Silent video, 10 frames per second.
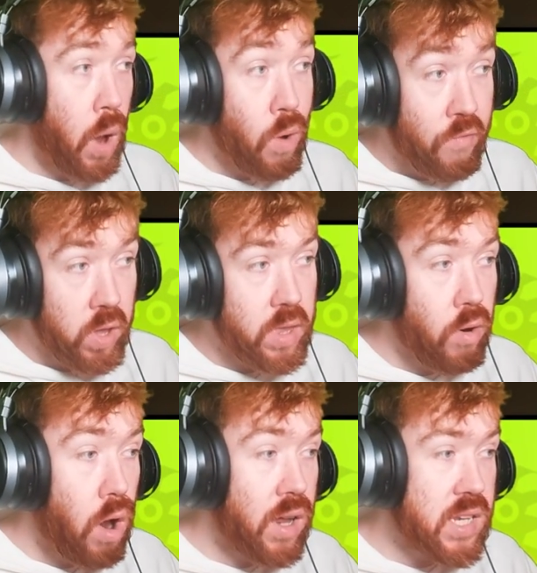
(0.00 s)
However,
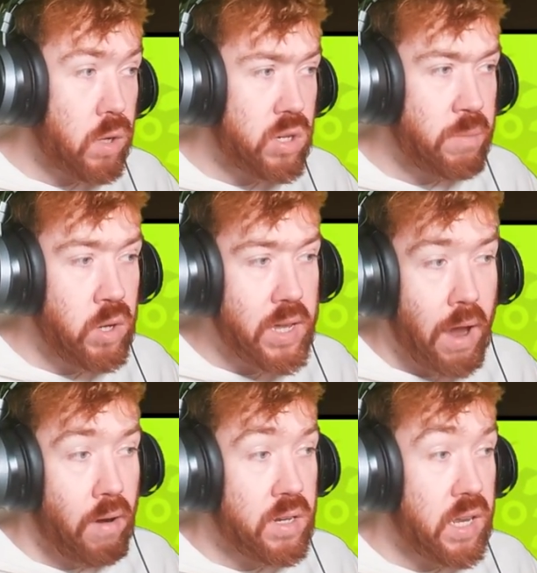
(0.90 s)
there are still some unique
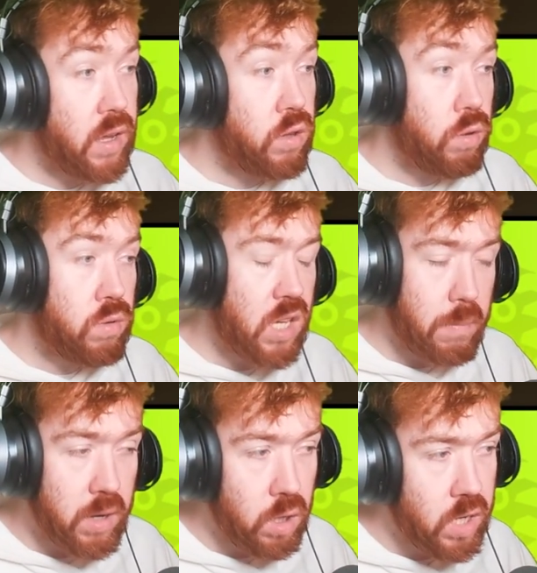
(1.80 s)
characters that you do
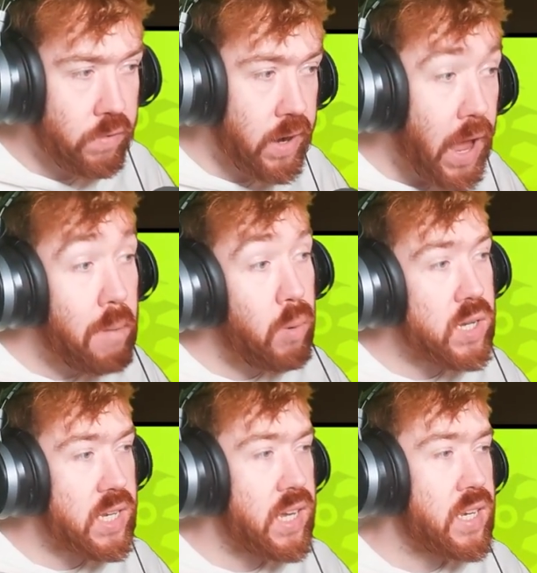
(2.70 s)
typically use for night
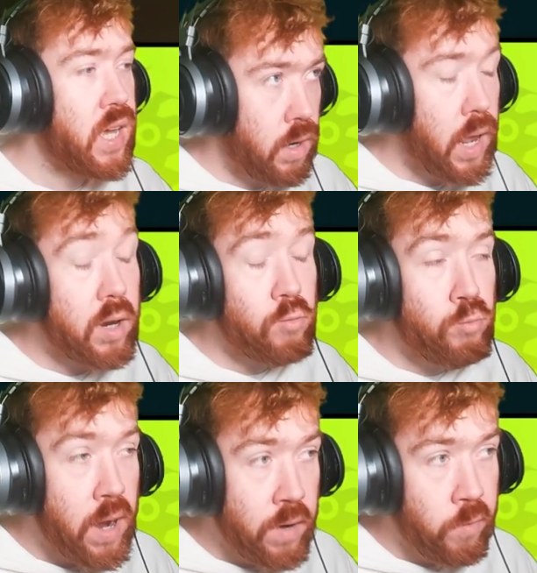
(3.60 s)
bosses. Like
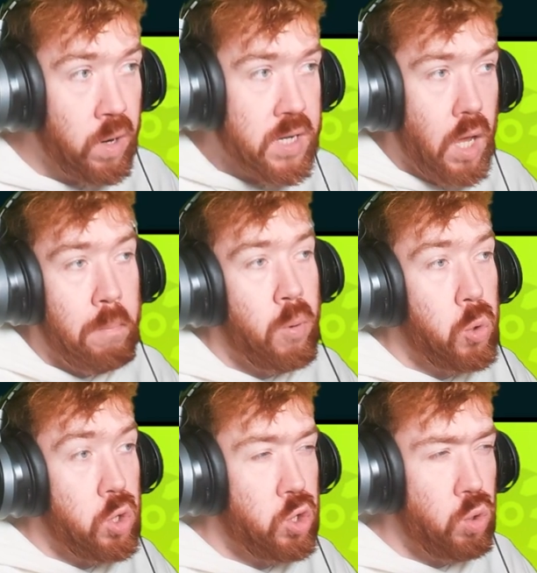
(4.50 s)
Ren, for example,
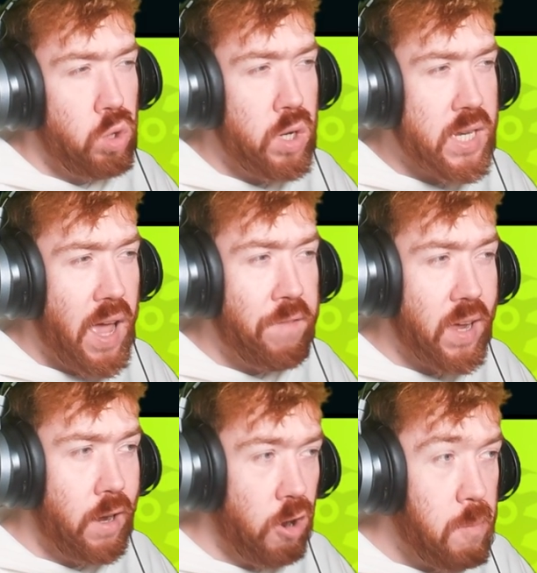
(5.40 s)
you do use, I think,
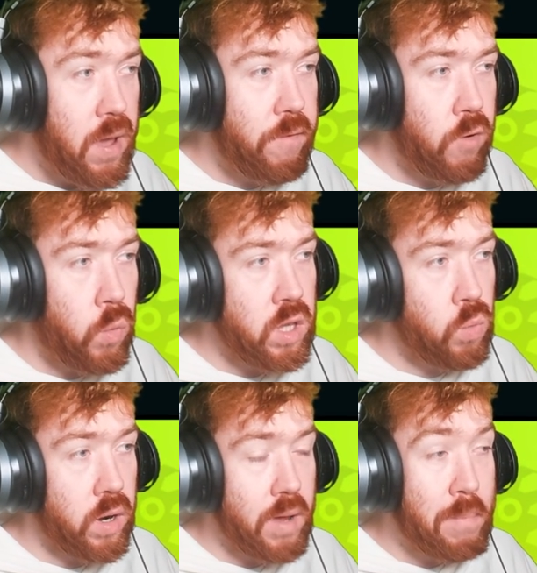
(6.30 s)
a little bit for when you
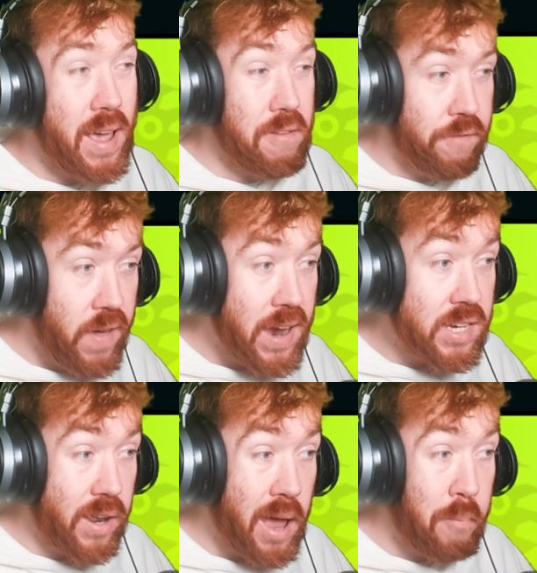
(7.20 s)
want to apply Infect.
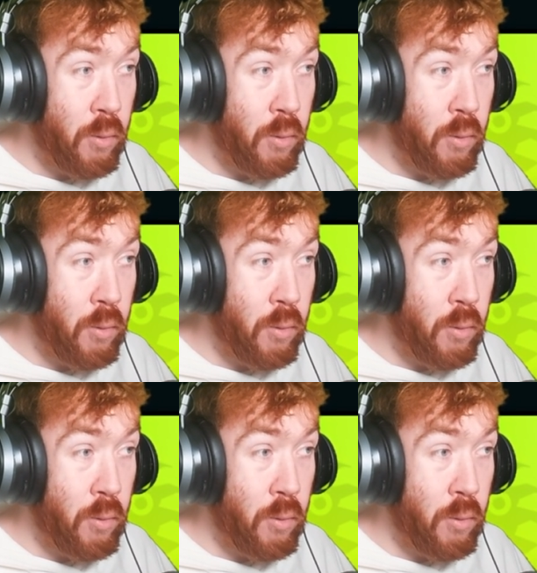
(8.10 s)
So at that